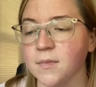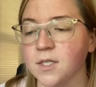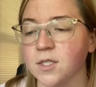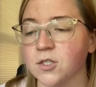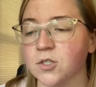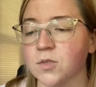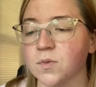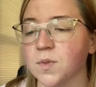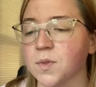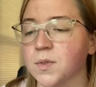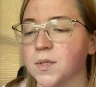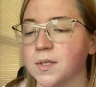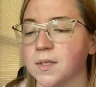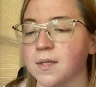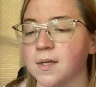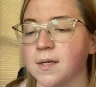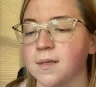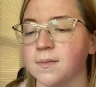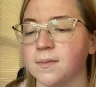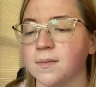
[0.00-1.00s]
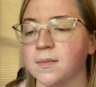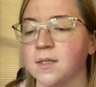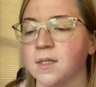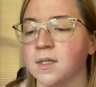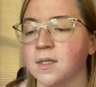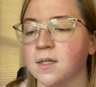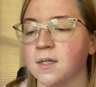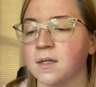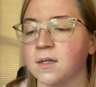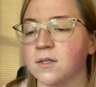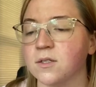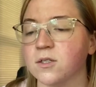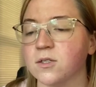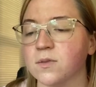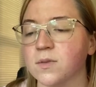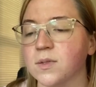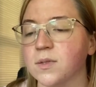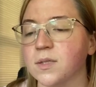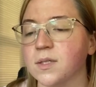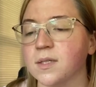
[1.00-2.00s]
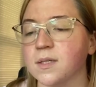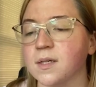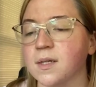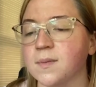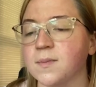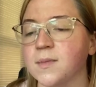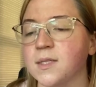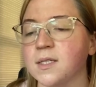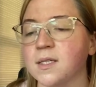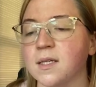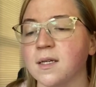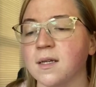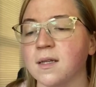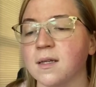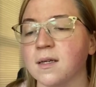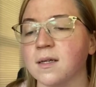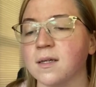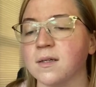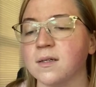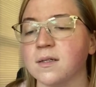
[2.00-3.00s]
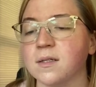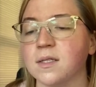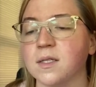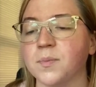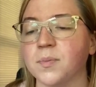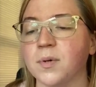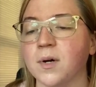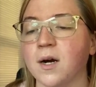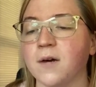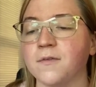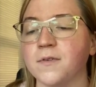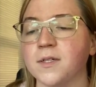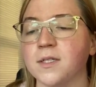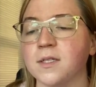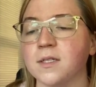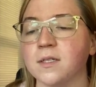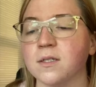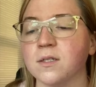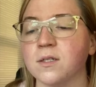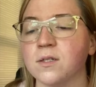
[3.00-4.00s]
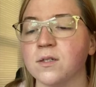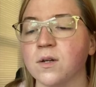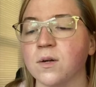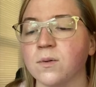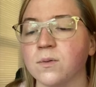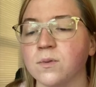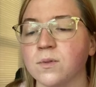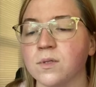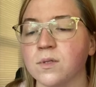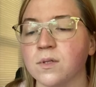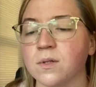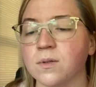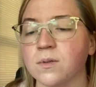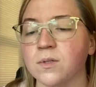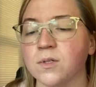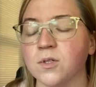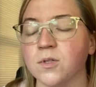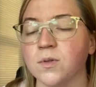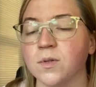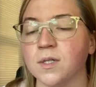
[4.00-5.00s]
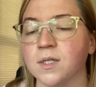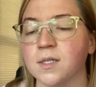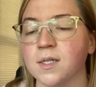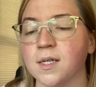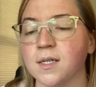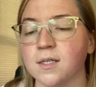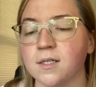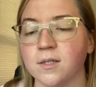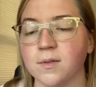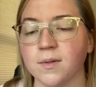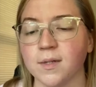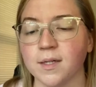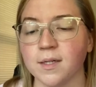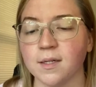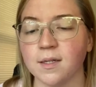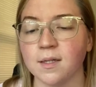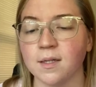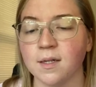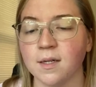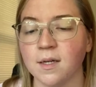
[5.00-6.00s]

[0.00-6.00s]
Jerusalem, Jerusalem, the city that kills the prophets and stones those who are sent to it,